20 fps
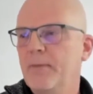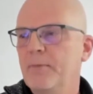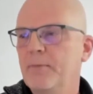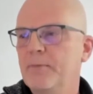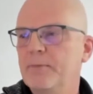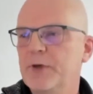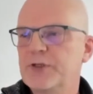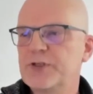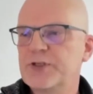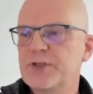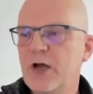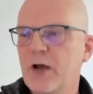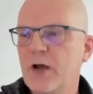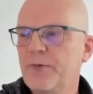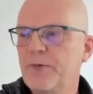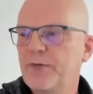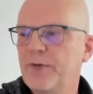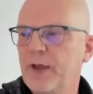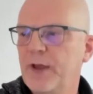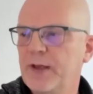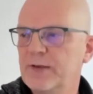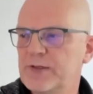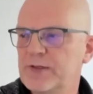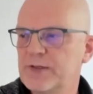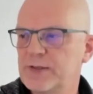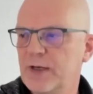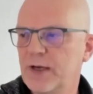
But some things